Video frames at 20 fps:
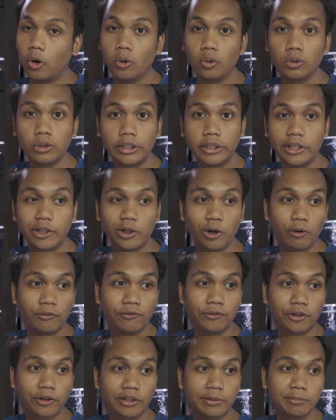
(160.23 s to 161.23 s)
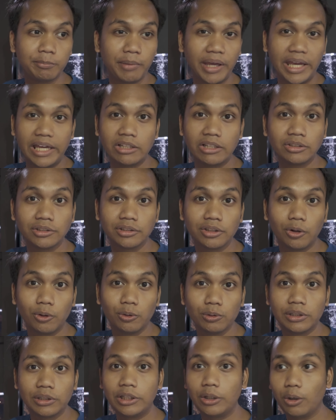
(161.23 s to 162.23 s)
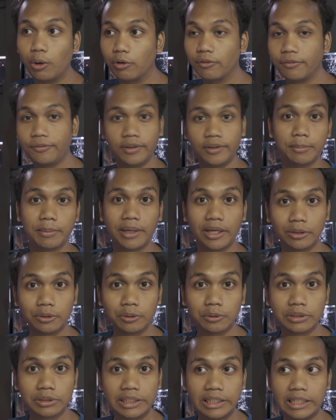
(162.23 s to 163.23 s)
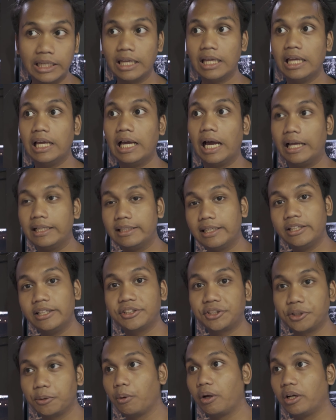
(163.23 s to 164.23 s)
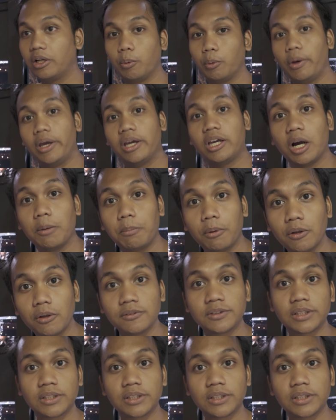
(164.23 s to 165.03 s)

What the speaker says: only go for a male only or female only, unless you want to wake up all